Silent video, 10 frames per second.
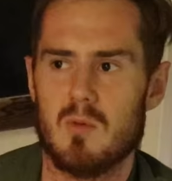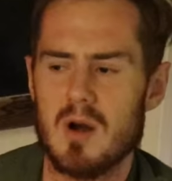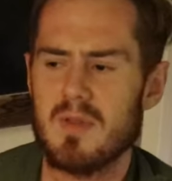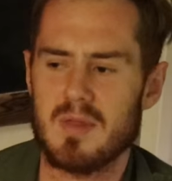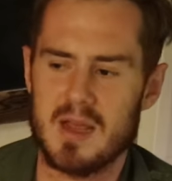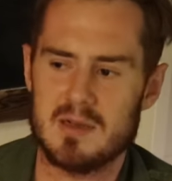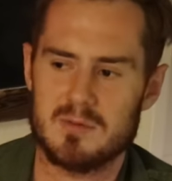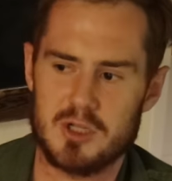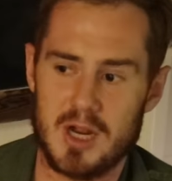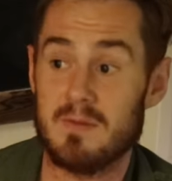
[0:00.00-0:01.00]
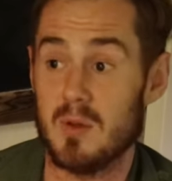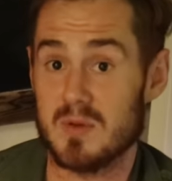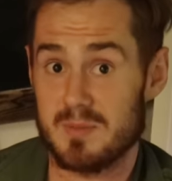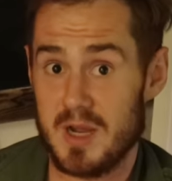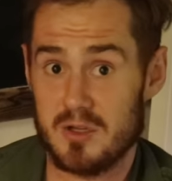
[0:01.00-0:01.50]
One of the things which
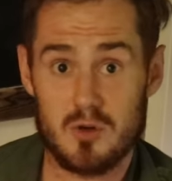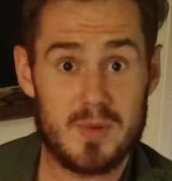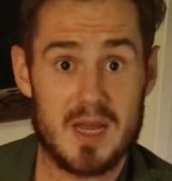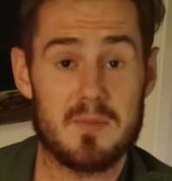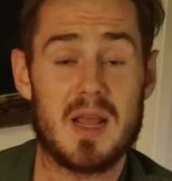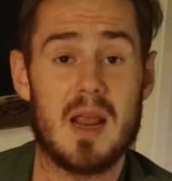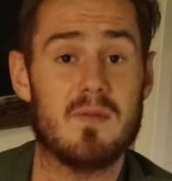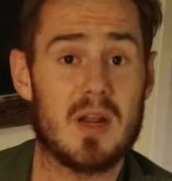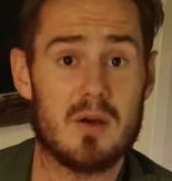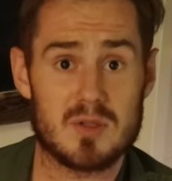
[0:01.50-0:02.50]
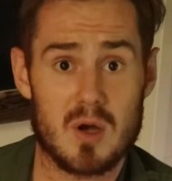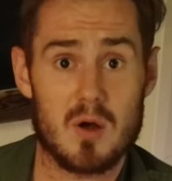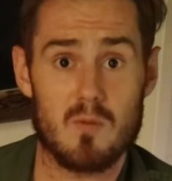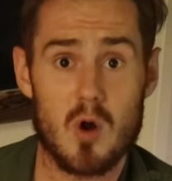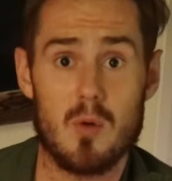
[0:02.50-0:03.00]
influenced me to begin making videos
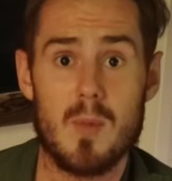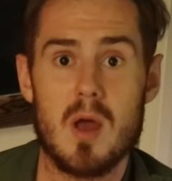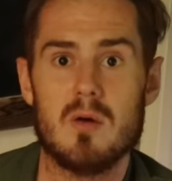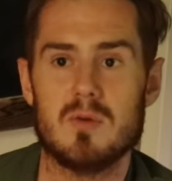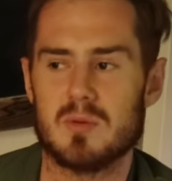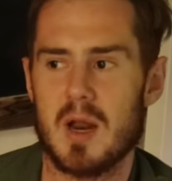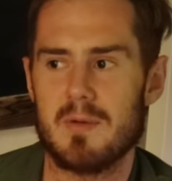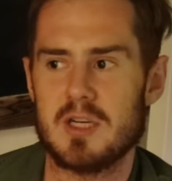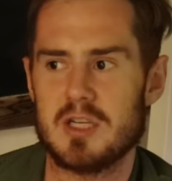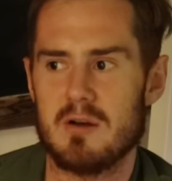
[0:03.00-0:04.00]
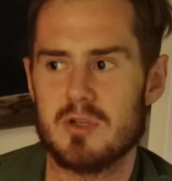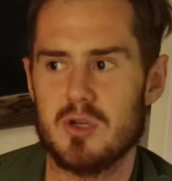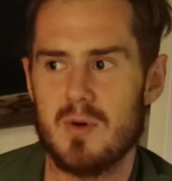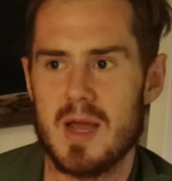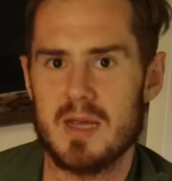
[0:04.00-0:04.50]
on Rome was when I reached out
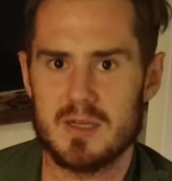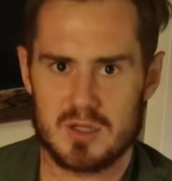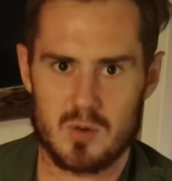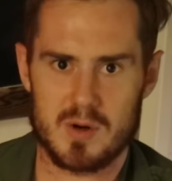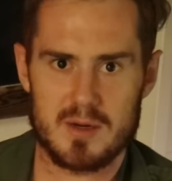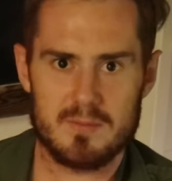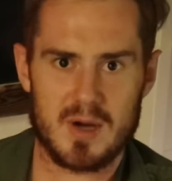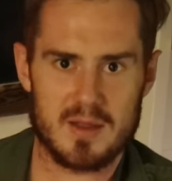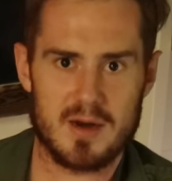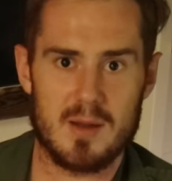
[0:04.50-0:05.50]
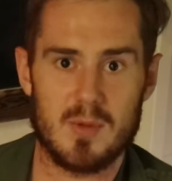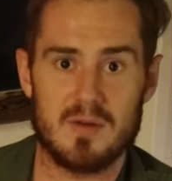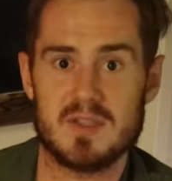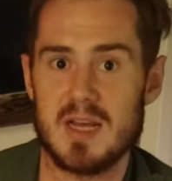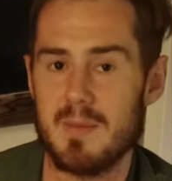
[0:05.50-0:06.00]
to a historian by the name
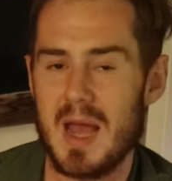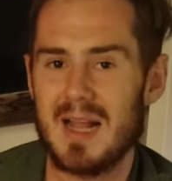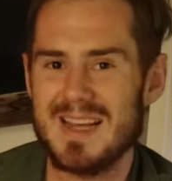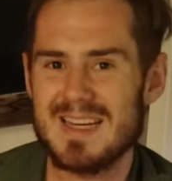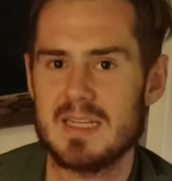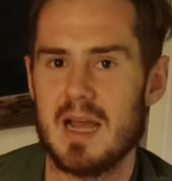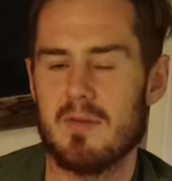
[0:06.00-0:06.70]
of Tim Elliott